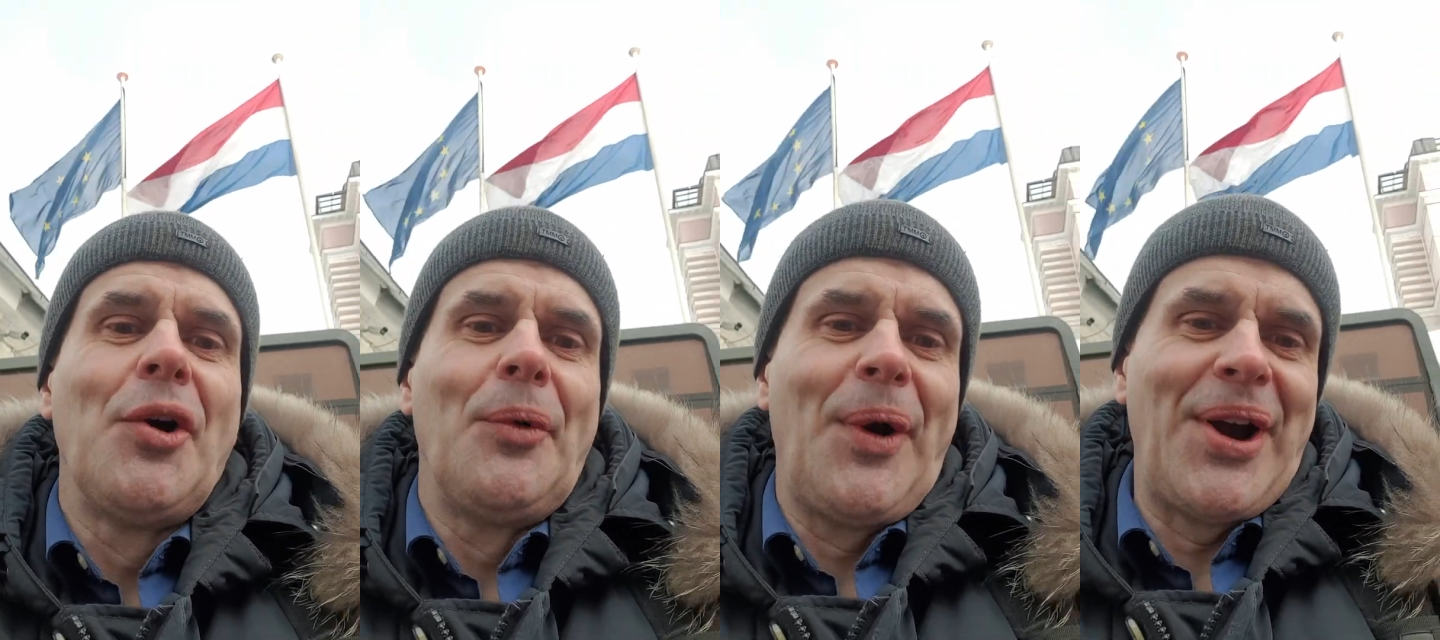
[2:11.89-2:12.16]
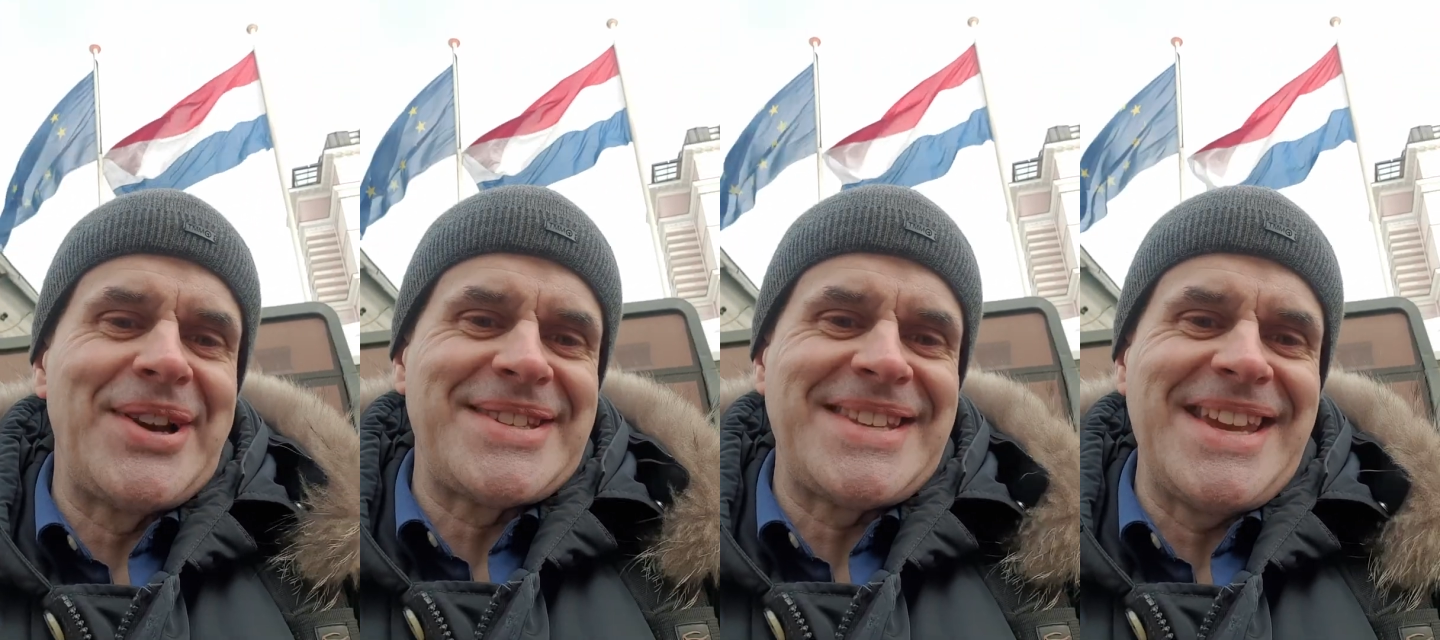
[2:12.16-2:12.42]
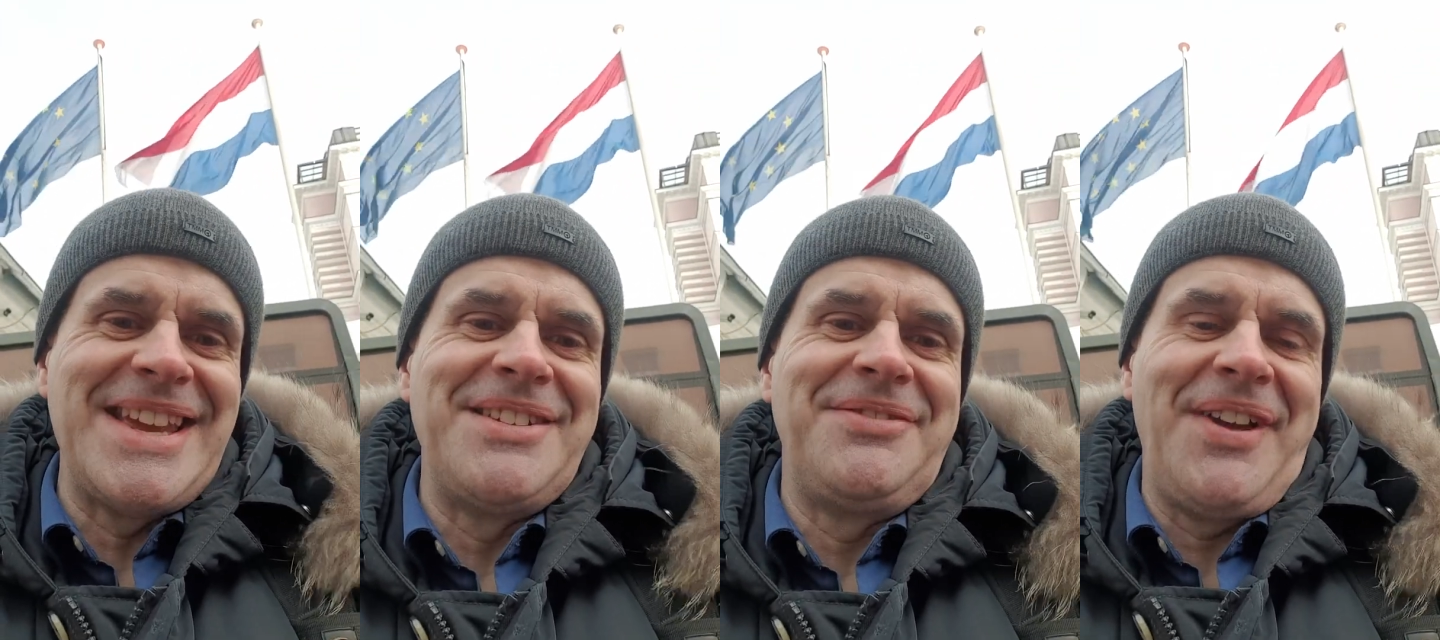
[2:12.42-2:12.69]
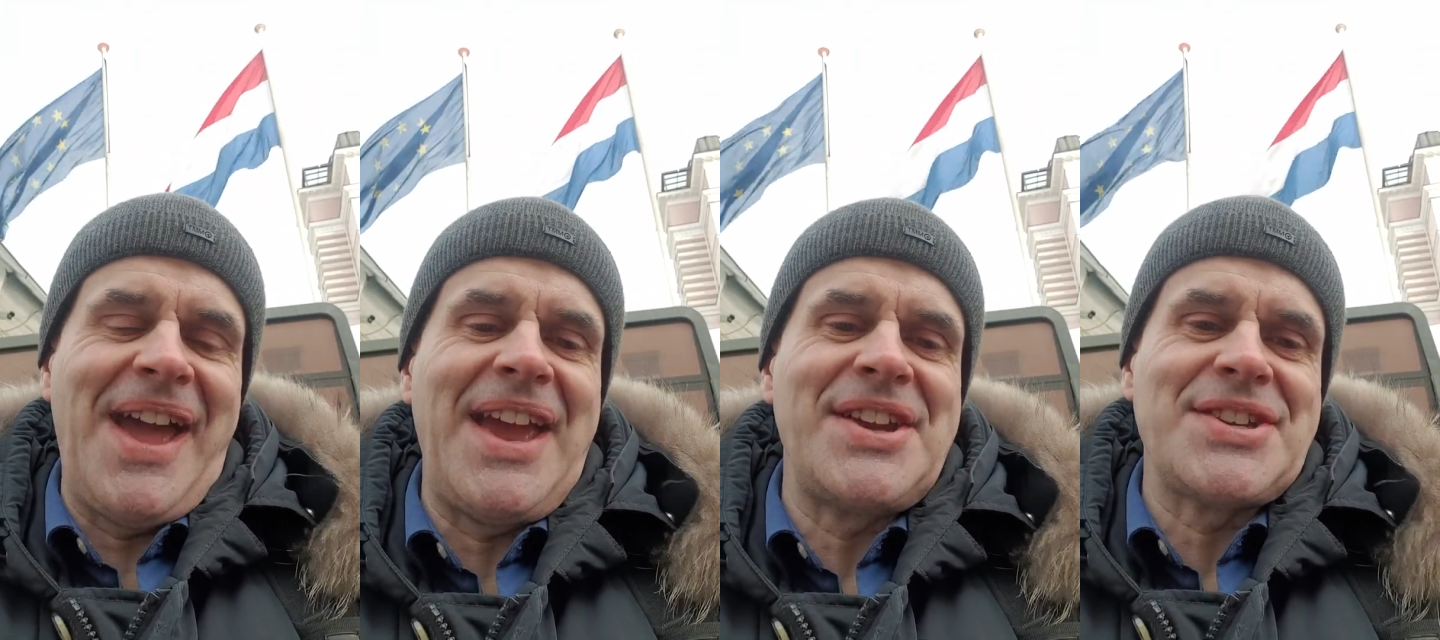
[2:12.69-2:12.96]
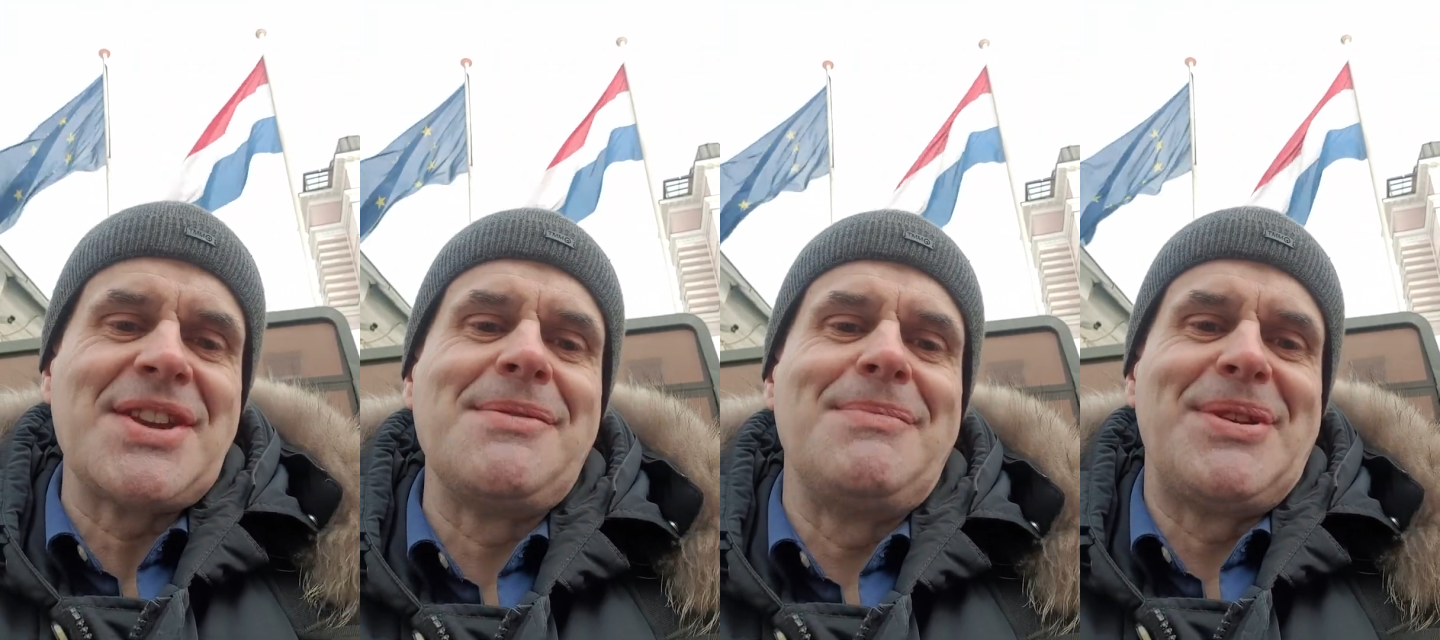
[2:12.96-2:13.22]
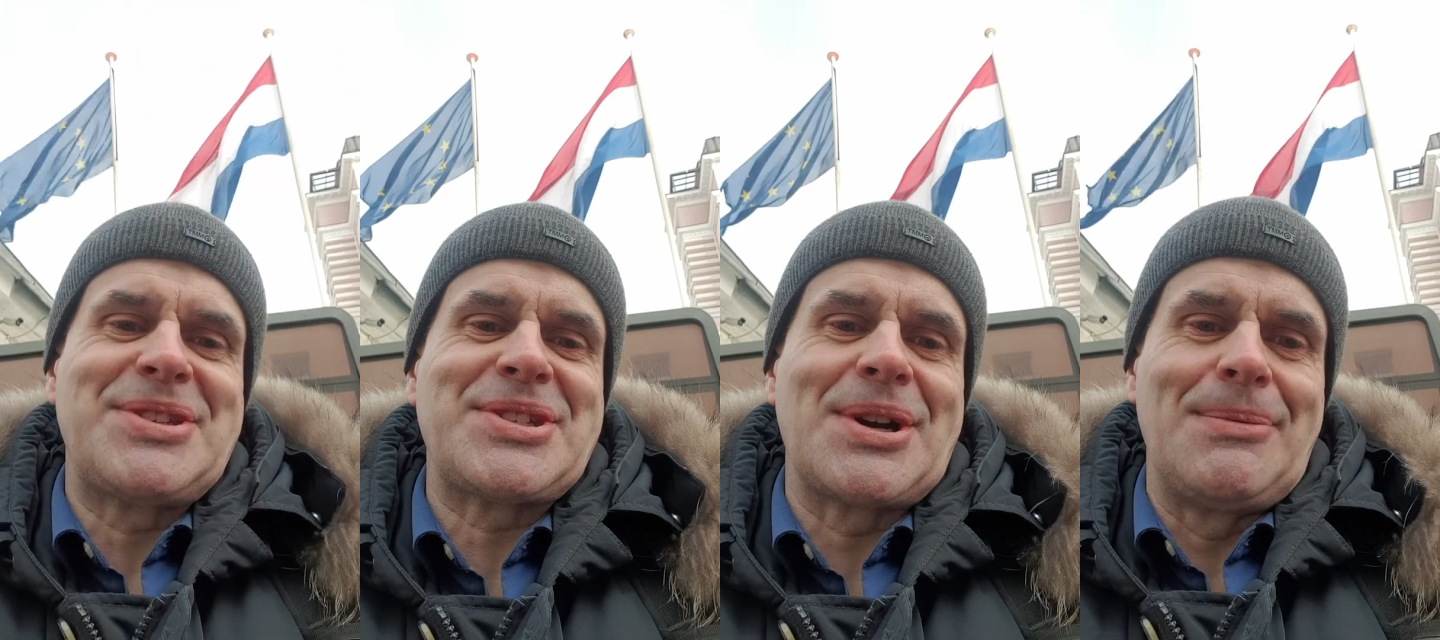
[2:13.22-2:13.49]
Where's the invasion,
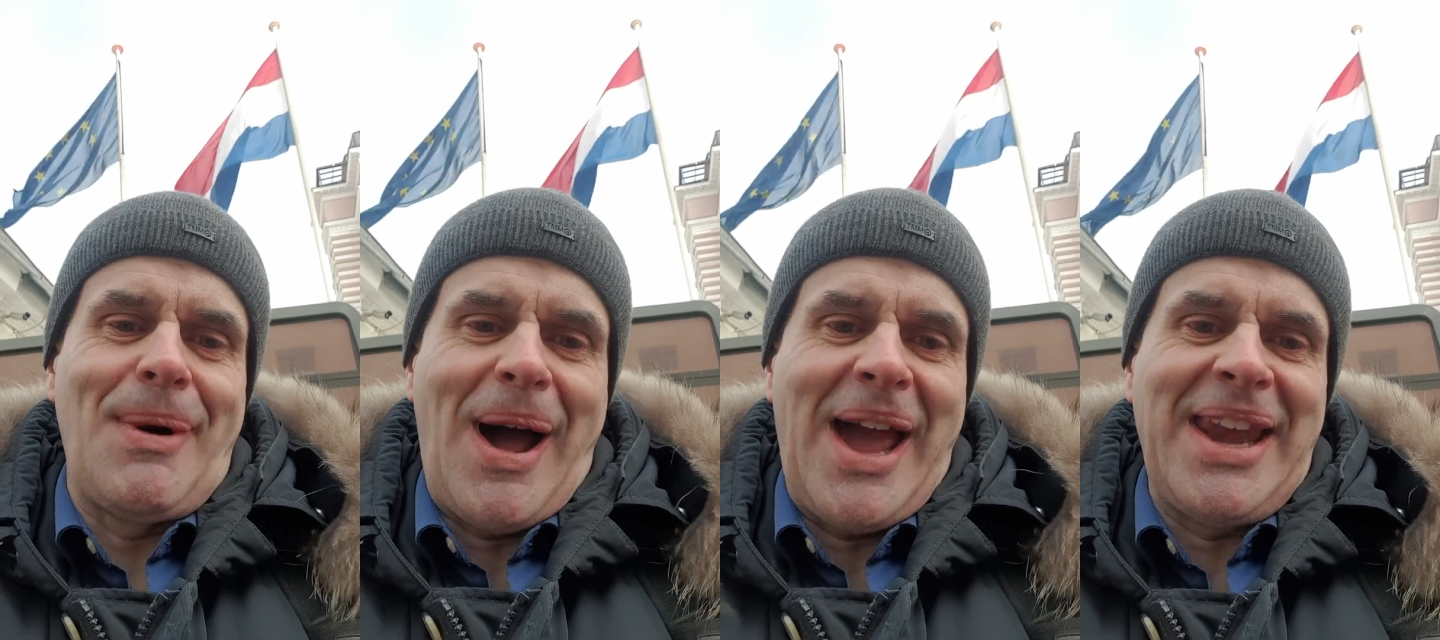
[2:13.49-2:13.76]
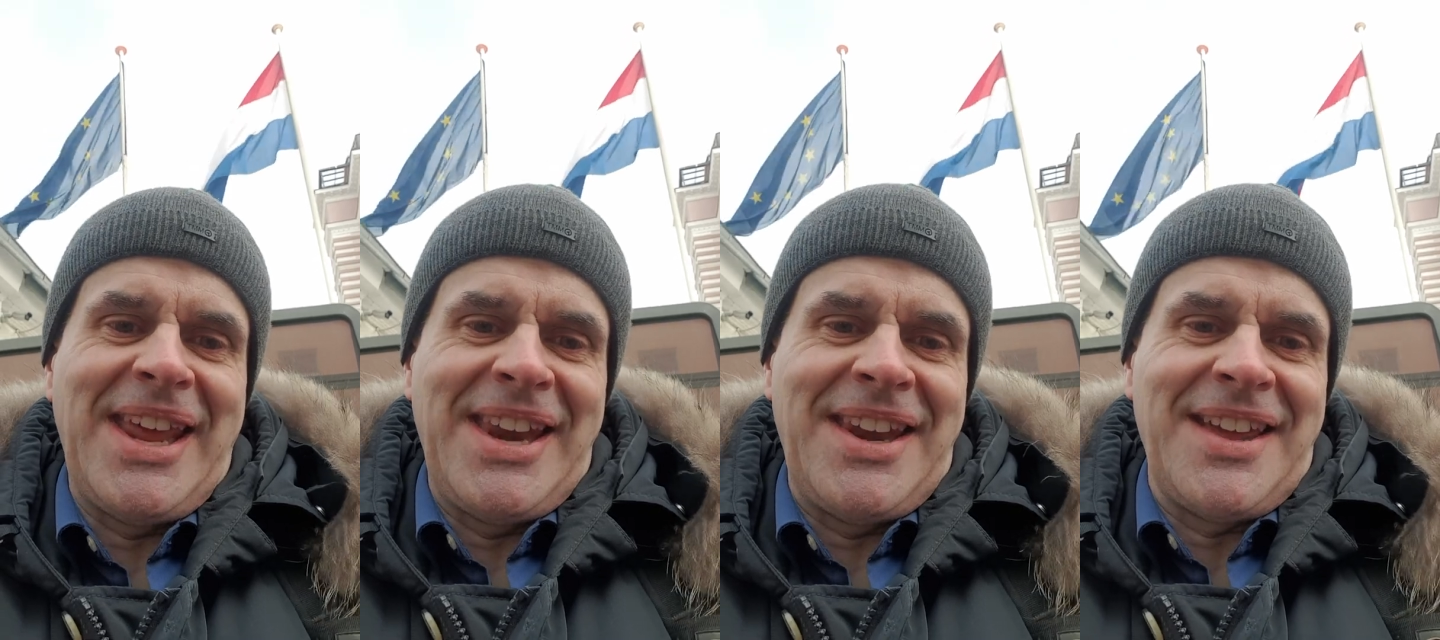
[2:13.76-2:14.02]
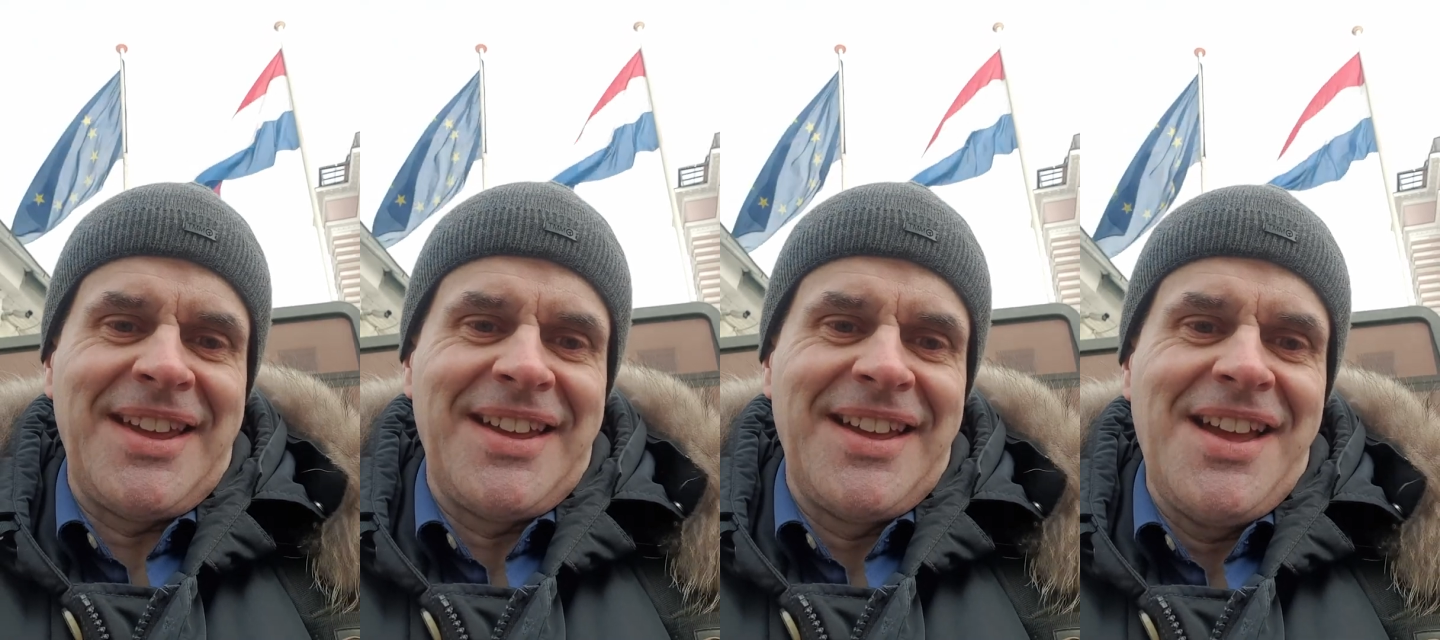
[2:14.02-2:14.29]
Mr. Biden?